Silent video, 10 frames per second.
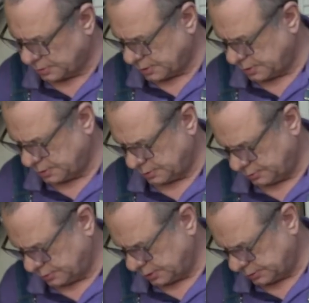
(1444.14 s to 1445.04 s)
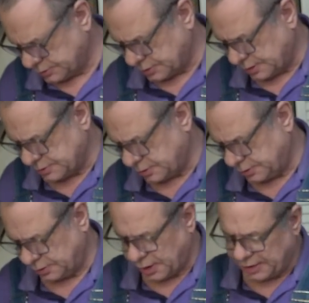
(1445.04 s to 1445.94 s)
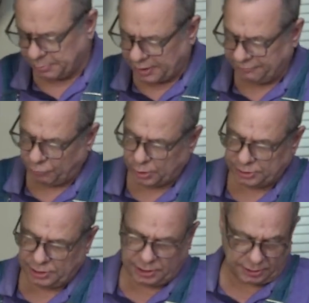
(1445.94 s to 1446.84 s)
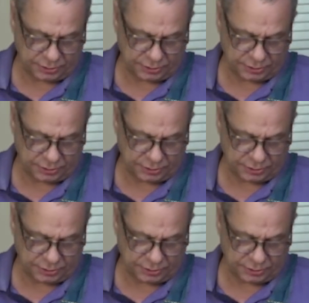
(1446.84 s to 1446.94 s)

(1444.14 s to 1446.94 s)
you got the size on 9 by 14.